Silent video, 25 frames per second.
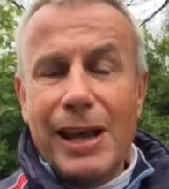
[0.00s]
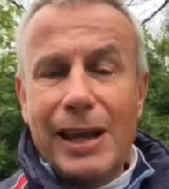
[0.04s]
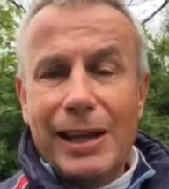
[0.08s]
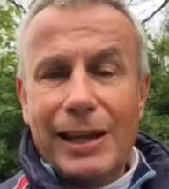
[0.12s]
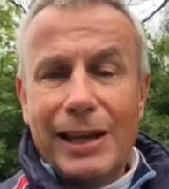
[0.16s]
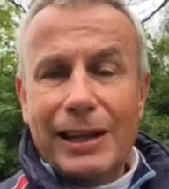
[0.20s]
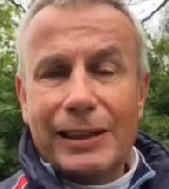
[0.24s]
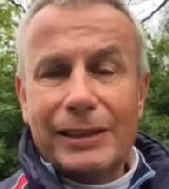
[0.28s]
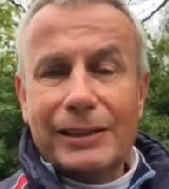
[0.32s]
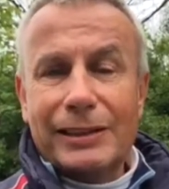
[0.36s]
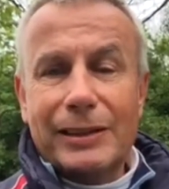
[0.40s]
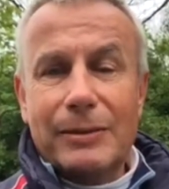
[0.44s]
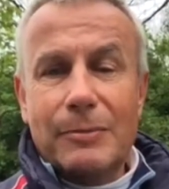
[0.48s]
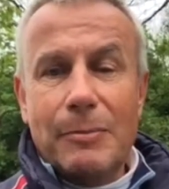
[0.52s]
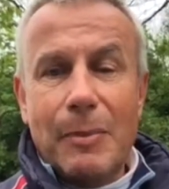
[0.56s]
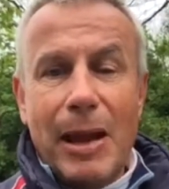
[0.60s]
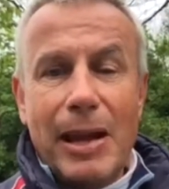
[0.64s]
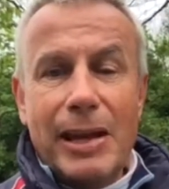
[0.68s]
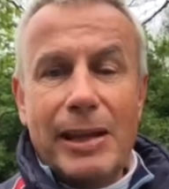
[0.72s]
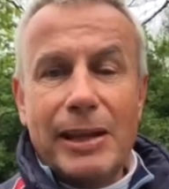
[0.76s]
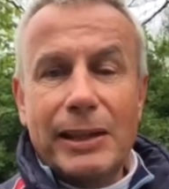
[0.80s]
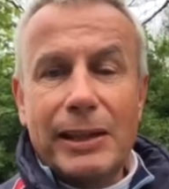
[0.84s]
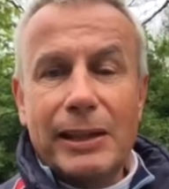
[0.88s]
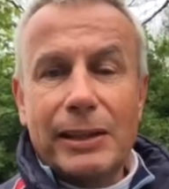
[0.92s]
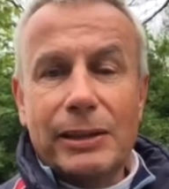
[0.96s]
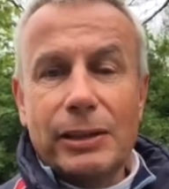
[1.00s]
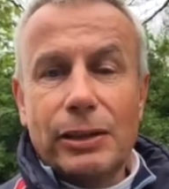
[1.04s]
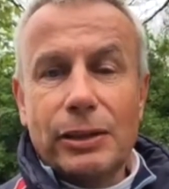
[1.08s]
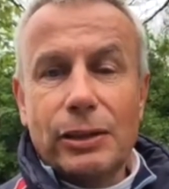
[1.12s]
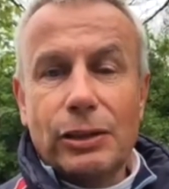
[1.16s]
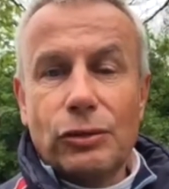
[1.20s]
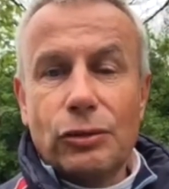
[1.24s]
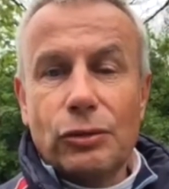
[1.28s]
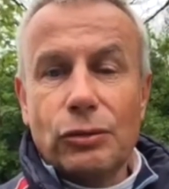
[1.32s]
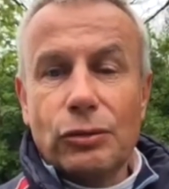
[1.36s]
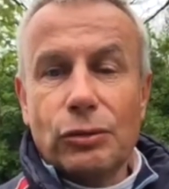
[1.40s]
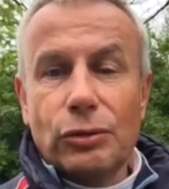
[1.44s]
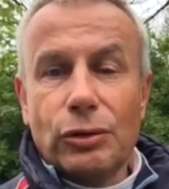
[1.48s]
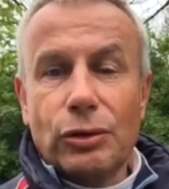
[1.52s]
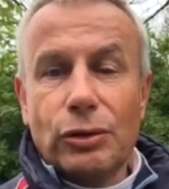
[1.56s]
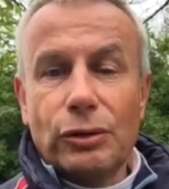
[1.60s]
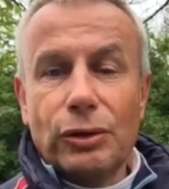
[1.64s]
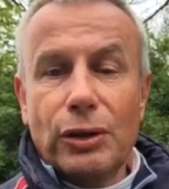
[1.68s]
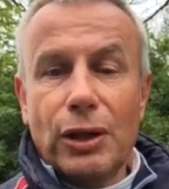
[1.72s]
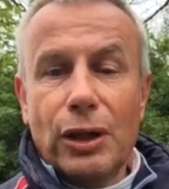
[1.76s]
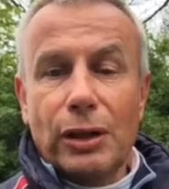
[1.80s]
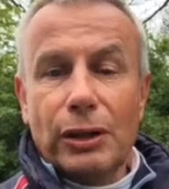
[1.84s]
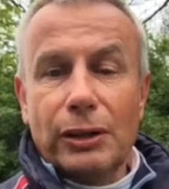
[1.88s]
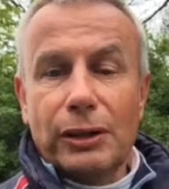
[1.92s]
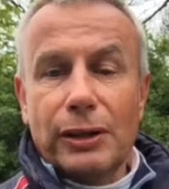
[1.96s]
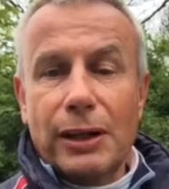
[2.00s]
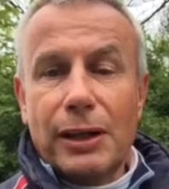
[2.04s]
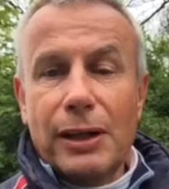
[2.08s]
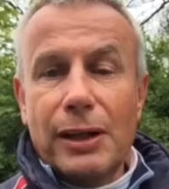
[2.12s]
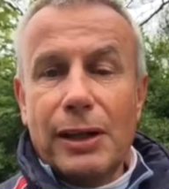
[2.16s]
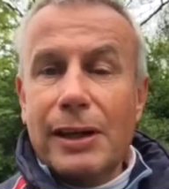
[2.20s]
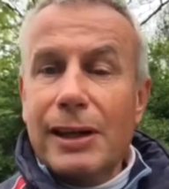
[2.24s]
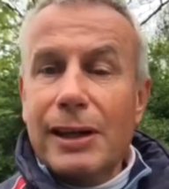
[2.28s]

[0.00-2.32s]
in actually making it to the tour or not.